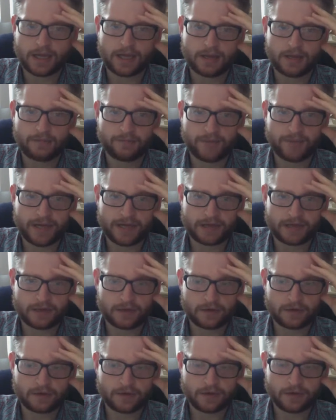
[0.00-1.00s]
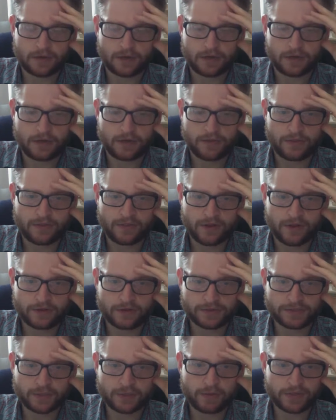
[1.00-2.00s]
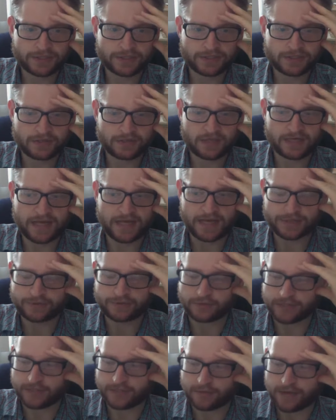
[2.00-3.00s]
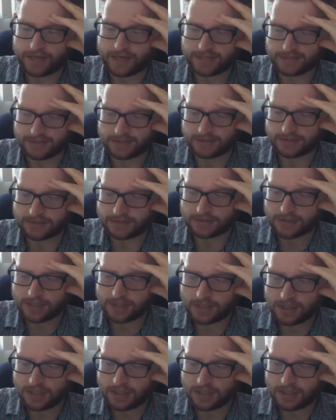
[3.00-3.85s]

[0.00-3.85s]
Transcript: but there is a question that naturally arises